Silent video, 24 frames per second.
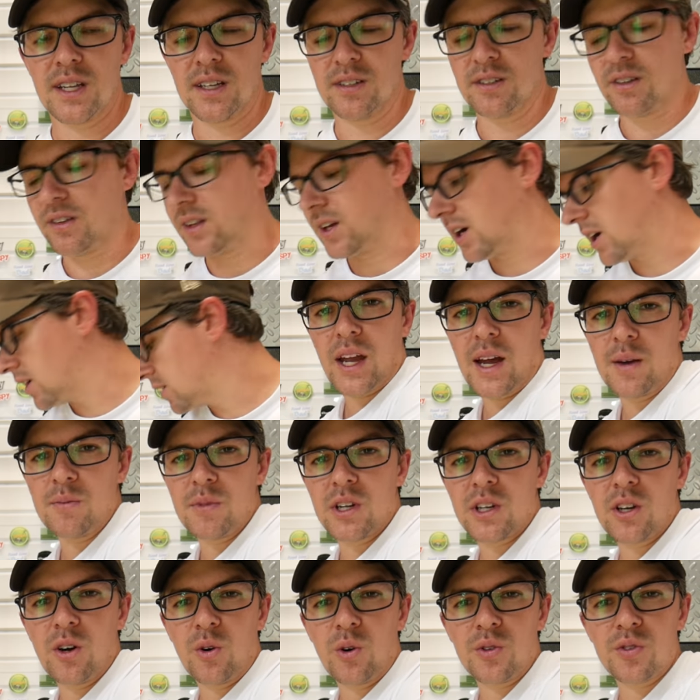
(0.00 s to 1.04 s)
into there. I'm
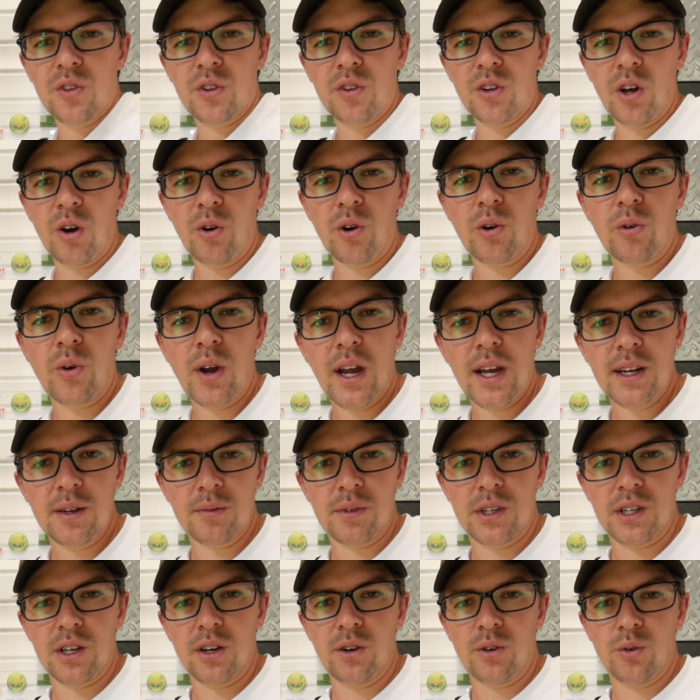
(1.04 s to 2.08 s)
gonna go with the lower rate. I'm
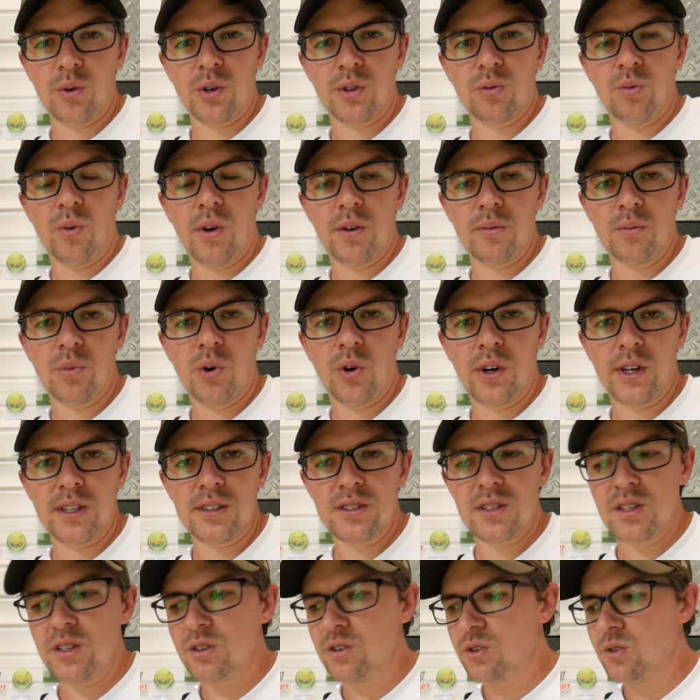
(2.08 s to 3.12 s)
gonna go with
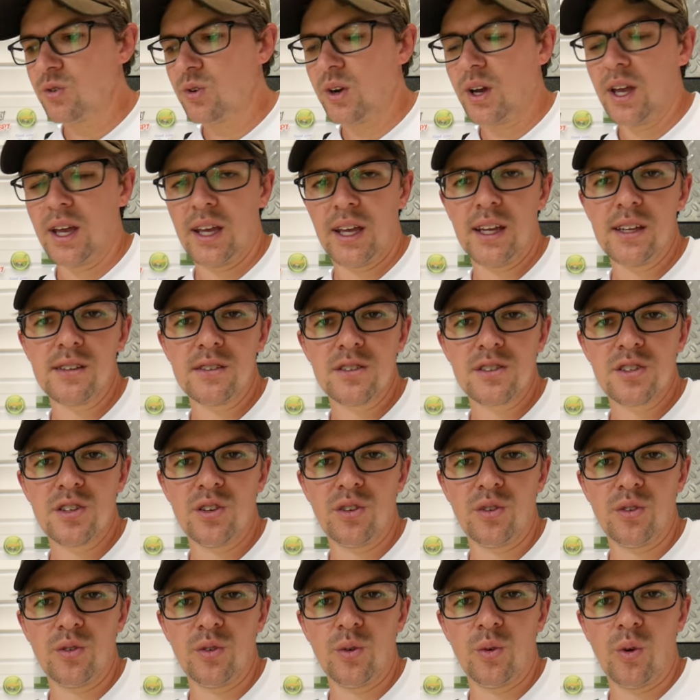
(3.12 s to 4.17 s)
1.2
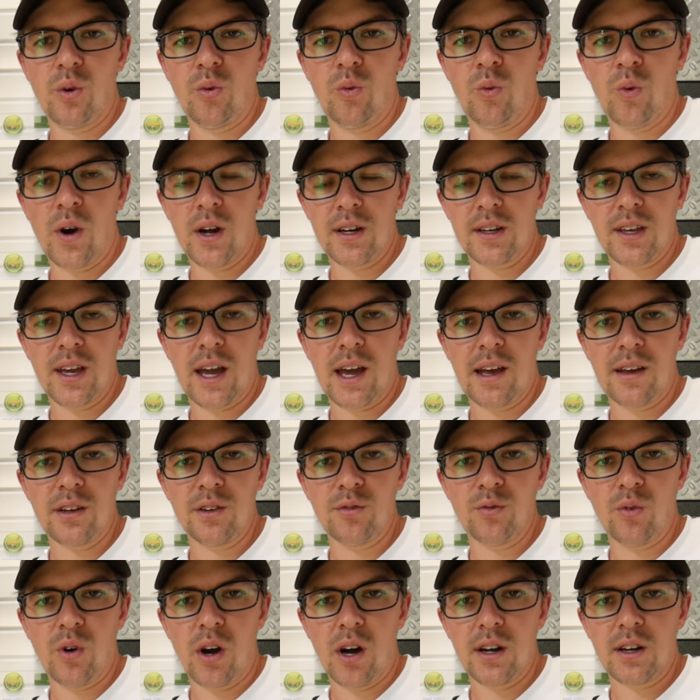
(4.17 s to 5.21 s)
into one gallon
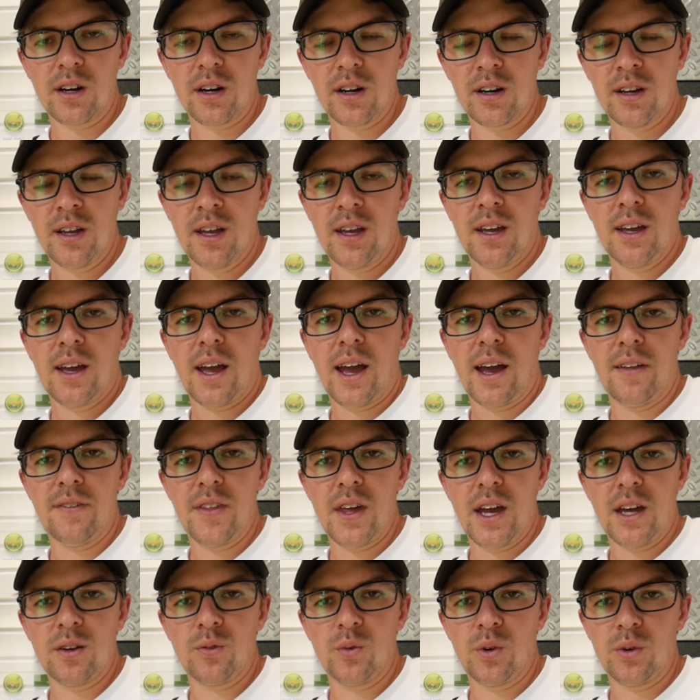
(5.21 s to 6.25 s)
of water and
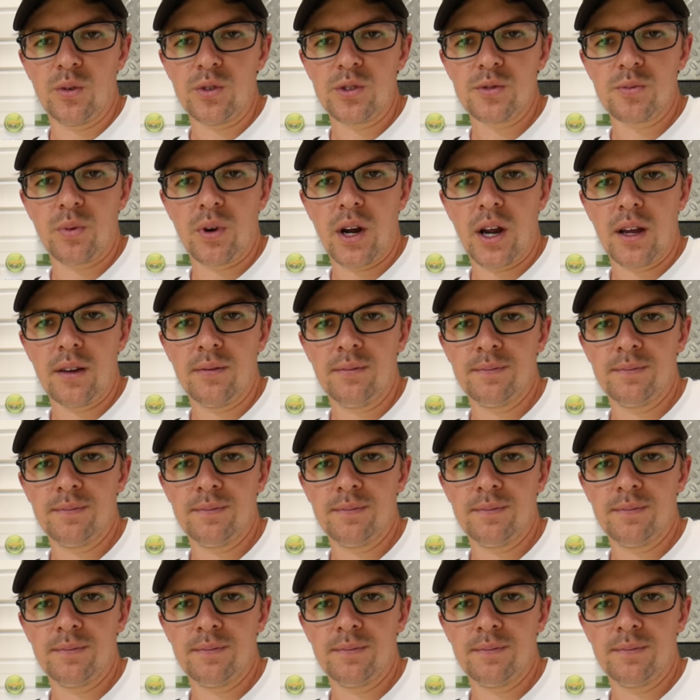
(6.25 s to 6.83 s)
then we will spray.